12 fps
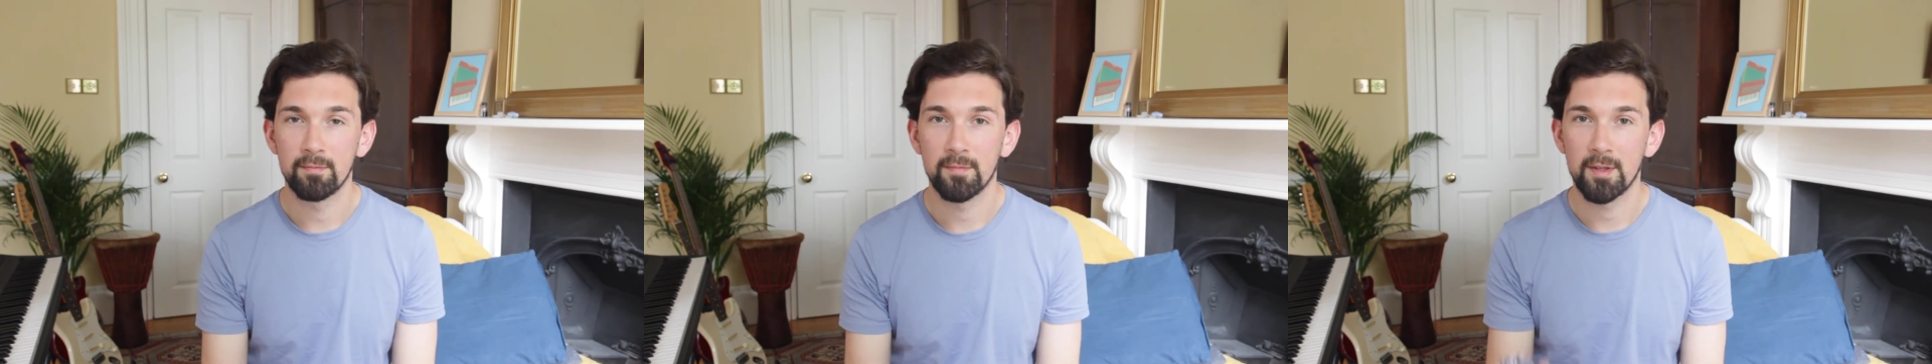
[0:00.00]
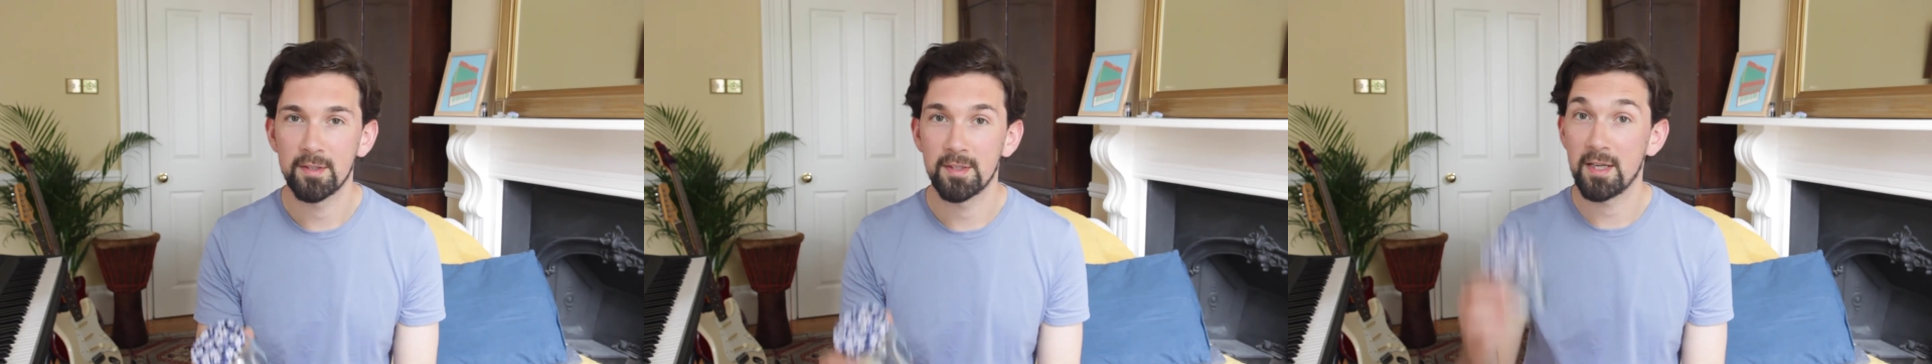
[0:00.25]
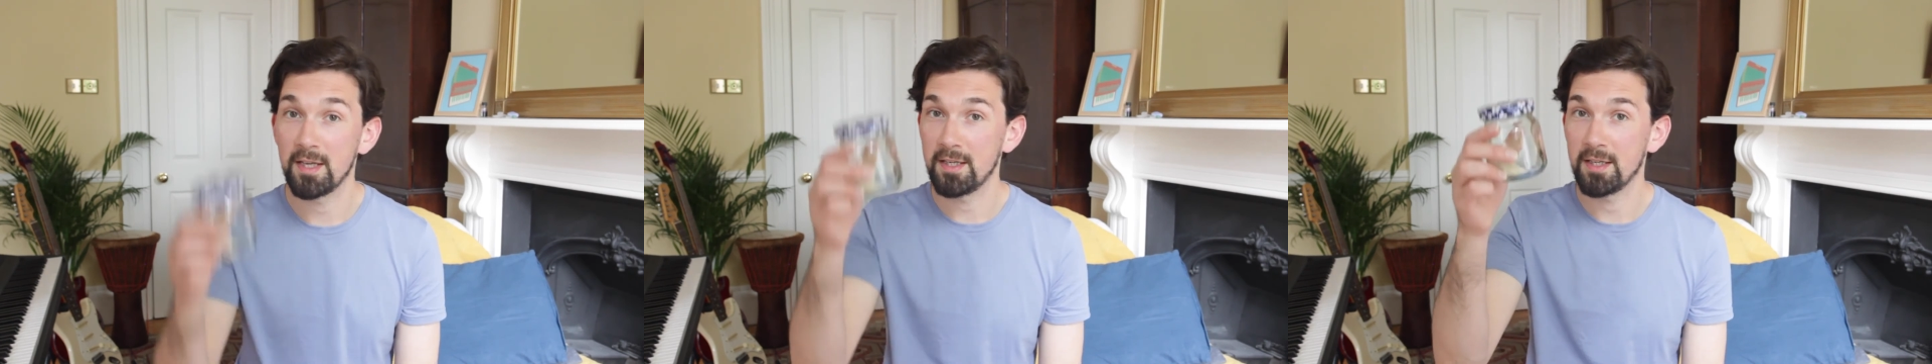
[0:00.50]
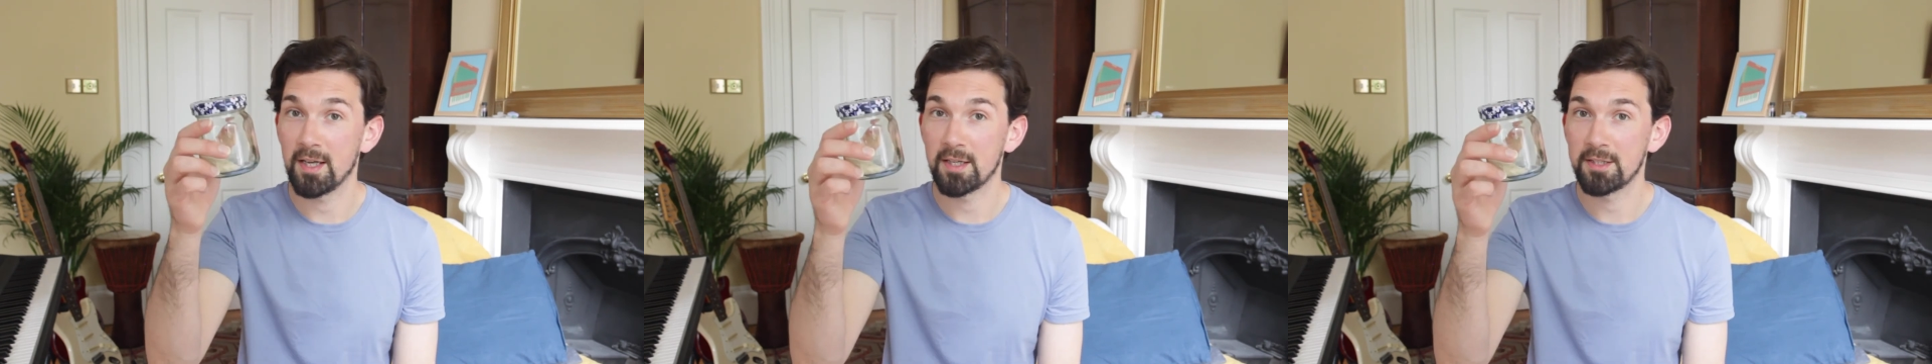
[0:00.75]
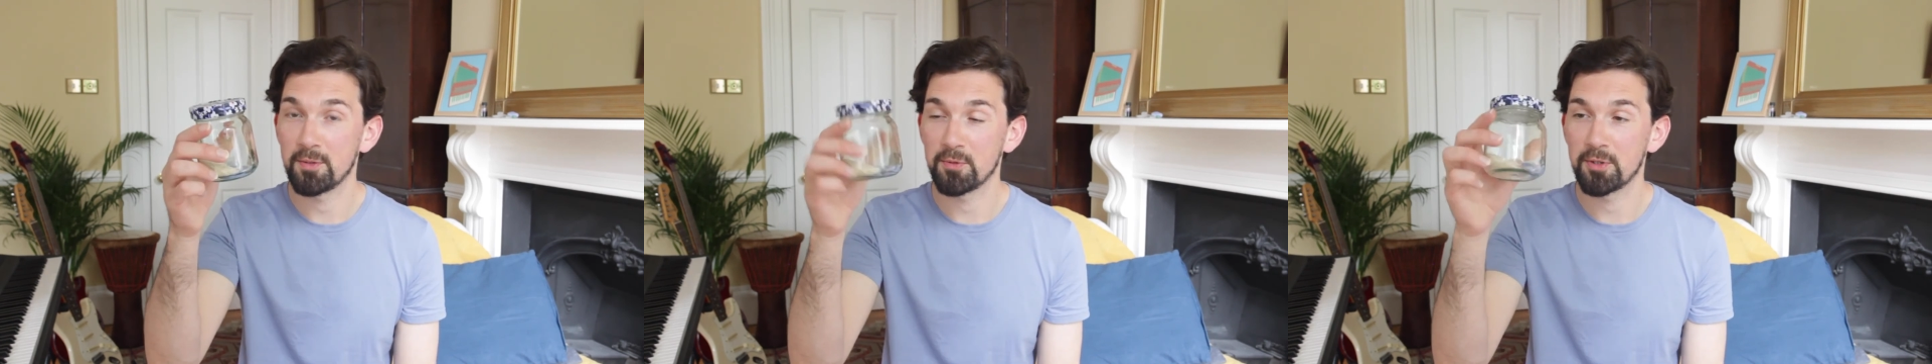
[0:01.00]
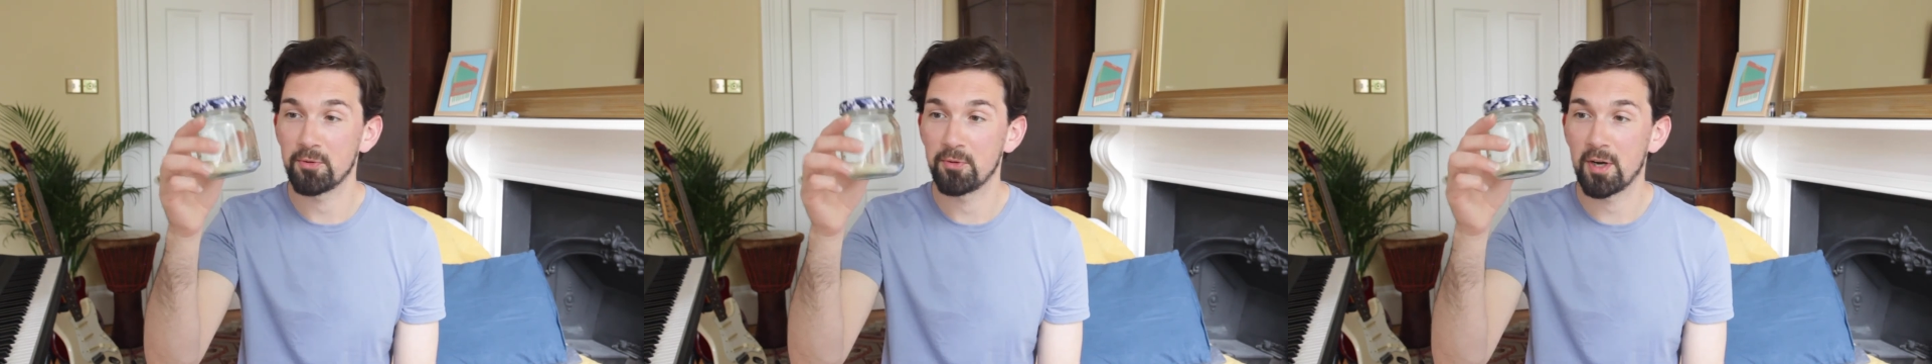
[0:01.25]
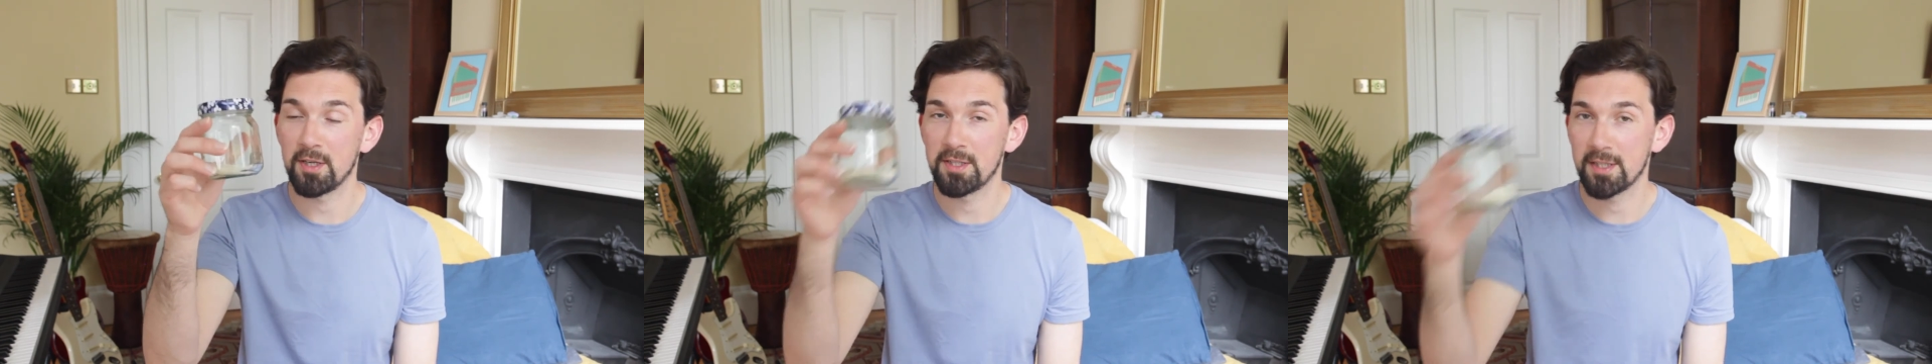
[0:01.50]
Let's see, yes, it was the rice